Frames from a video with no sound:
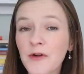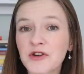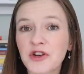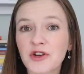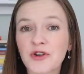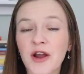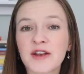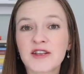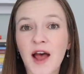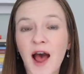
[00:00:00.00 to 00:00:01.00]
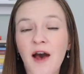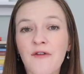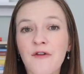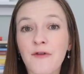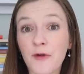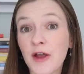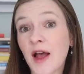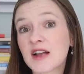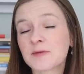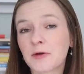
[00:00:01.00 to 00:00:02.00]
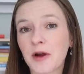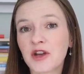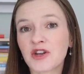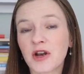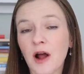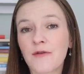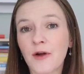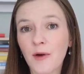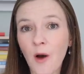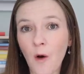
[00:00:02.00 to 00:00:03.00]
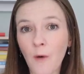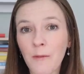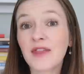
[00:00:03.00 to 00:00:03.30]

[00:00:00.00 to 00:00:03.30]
their children to have free exploration of their home.